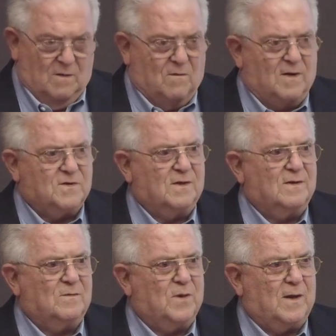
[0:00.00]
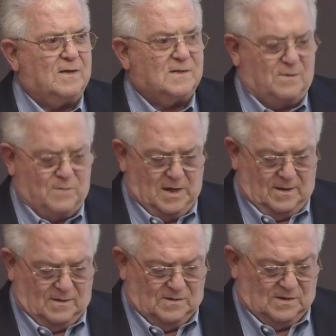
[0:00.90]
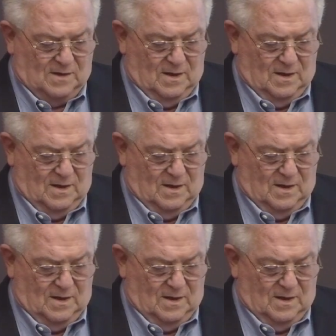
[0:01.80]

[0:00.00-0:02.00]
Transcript: Washington policymakers